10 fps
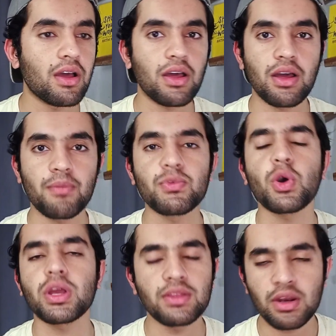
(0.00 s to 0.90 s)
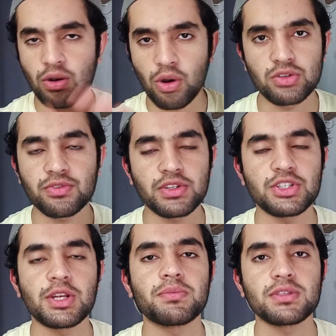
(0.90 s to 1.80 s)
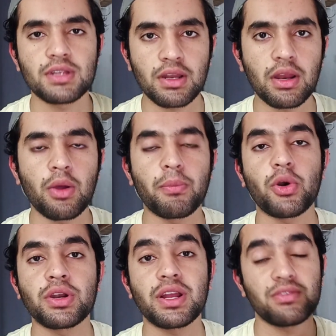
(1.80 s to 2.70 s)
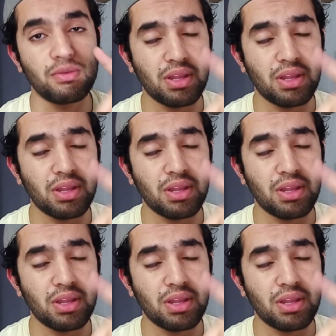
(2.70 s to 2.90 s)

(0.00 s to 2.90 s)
okay, there are lots of other chapters that are important as well,